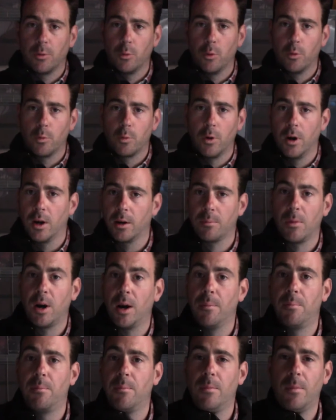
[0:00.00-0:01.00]
in woodwork.
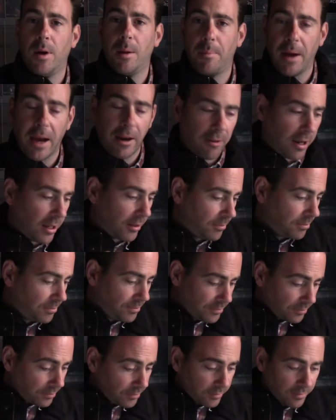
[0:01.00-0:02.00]
My background
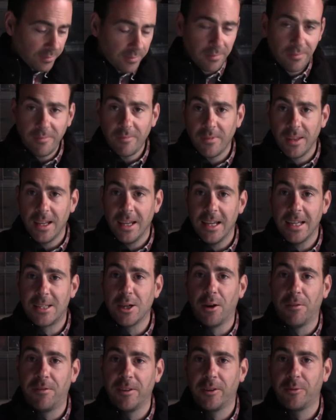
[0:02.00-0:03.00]
is
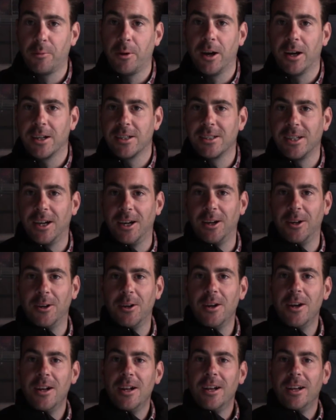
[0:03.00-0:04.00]
office work, so
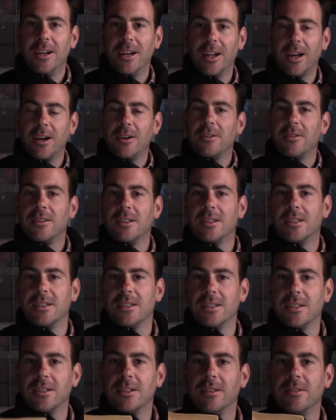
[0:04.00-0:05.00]
this
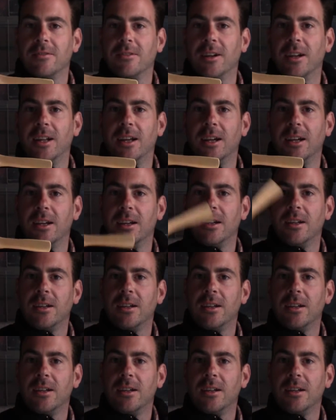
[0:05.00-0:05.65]
isn't really